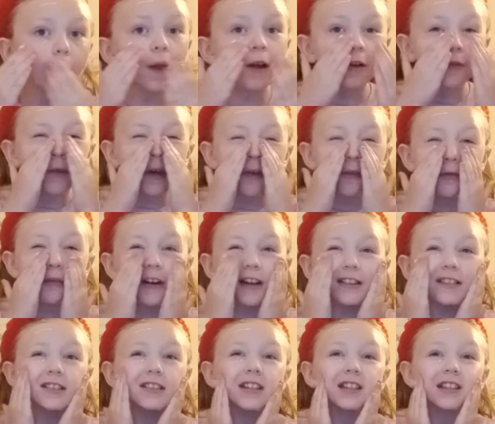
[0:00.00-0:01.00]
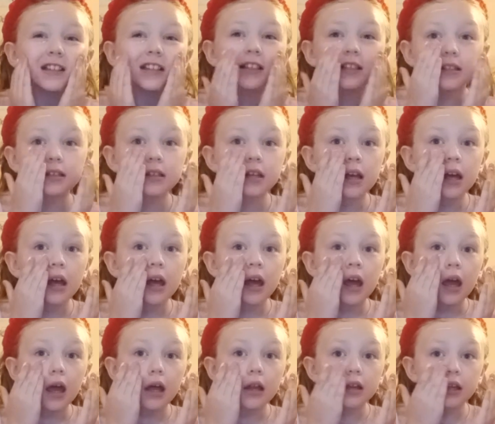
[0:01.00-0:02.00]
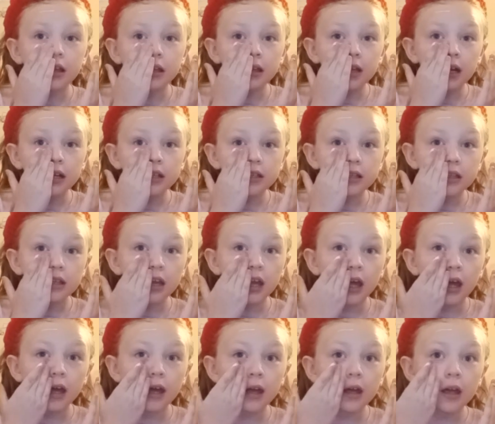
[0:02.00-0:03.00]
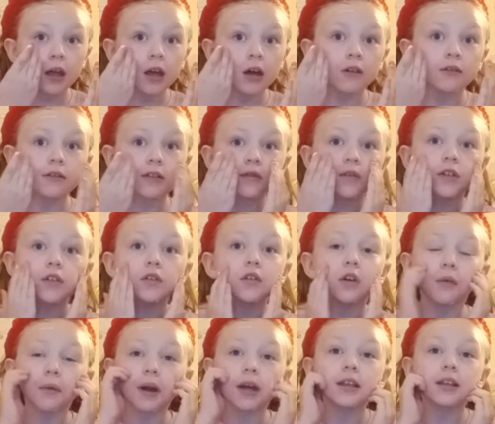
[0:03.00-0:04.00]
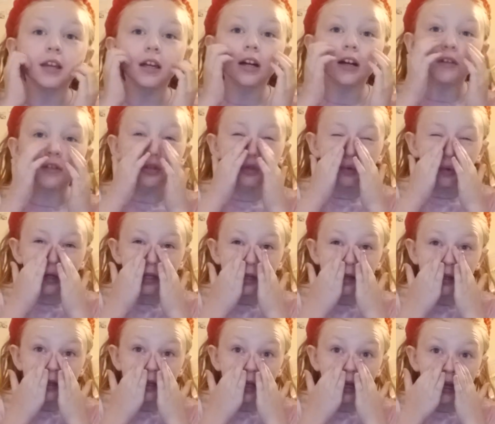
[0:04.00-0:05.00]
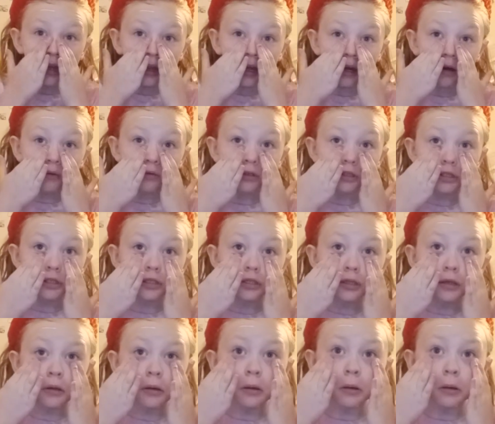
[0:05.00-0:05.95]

like a very bad sickness. And then that day when we were waiting, I was waiting 10 hours